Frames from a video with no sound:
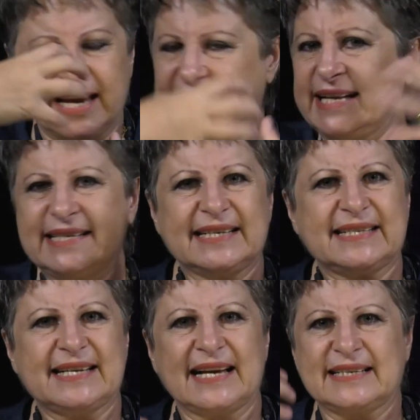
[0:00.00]

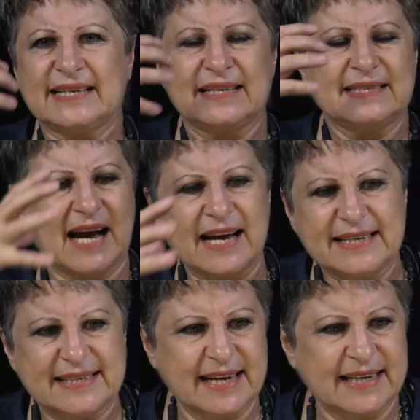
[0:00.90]
intersect and
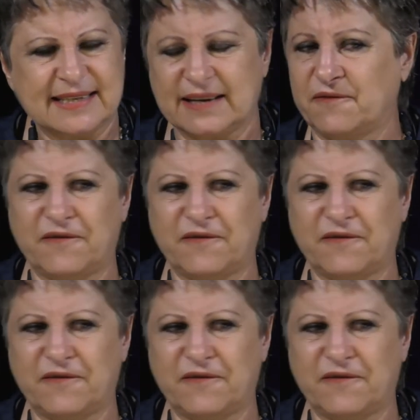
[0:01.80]
dissect and